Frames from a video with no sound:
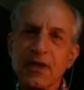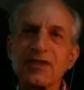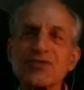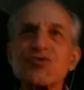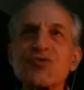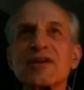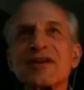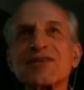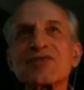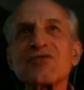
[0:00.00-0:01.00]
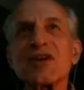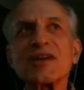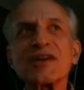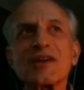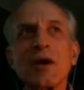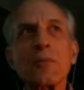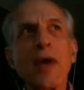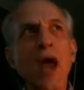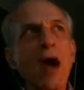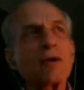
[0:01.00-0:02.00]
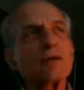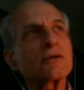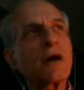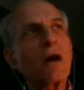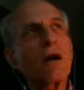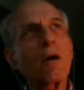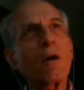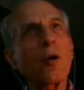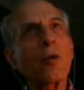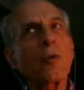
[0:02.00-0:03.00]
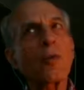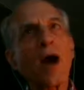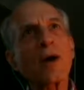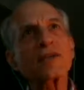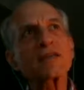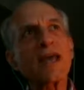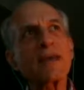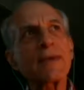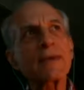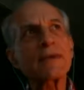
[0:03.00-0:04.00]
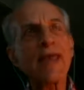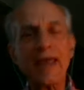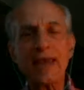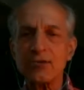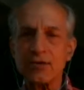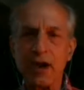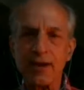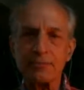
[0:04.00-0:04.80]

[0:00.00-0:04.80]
it treated about, I would say maybe 8 or 9